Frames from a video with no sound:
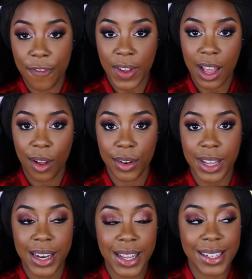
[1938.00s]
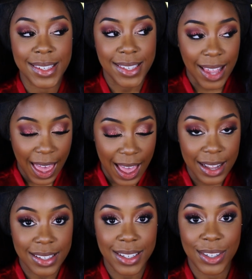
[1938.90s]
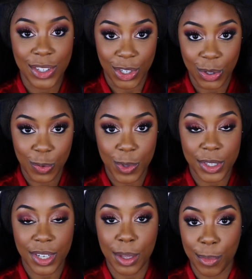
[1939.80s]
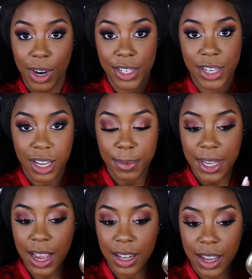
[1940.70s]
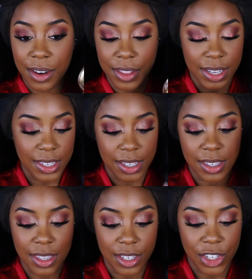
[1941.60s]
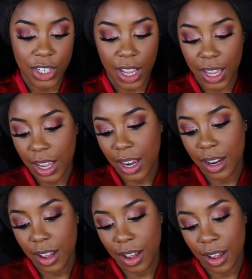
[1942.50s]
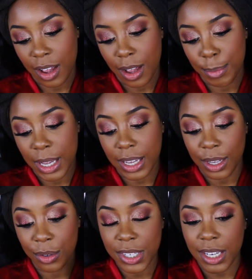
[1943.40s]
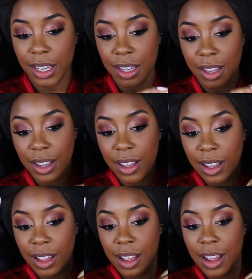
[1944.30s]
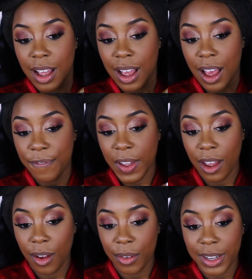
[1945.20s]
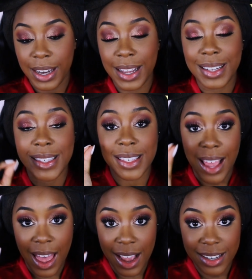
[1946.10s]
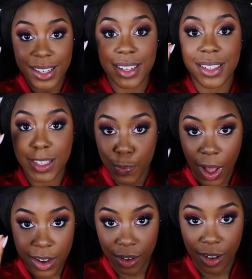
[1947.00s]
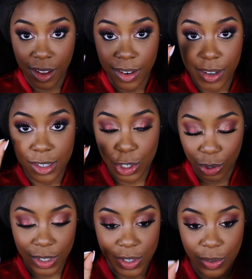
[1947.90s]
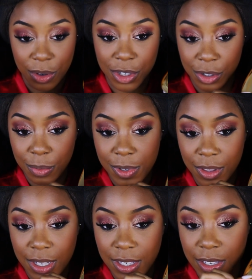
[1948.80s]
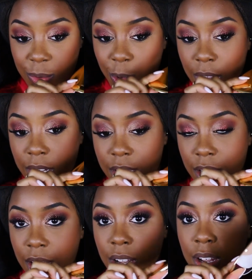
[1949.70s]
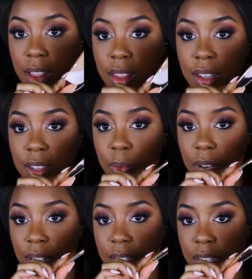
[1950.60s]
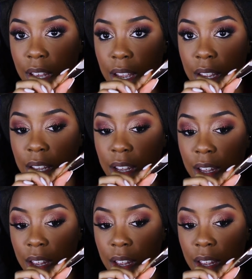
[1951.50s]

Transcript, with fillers: I found an exact dupe to the Marc Jacobs highlighter. This is the shade um, Guilty. I found an exact spot on drugstore dupe. So this is what this one looks like.